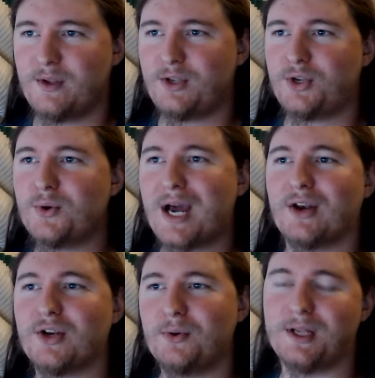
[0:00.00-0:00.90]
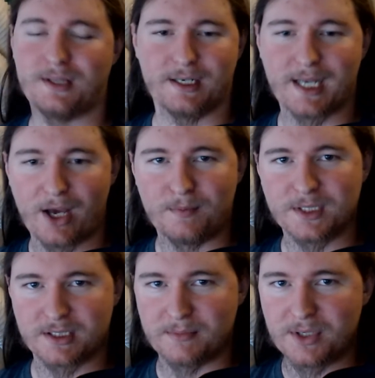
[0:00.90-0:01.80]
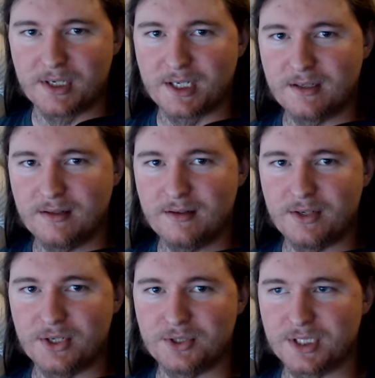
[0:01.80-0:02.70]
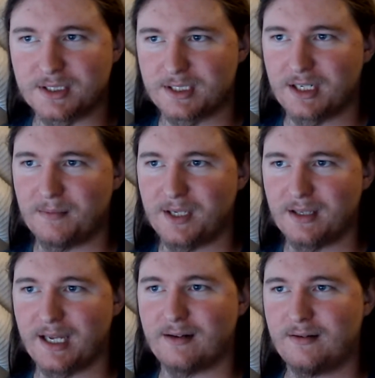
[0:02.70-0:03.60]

you're not doing anything to help this community. You're just going to be like,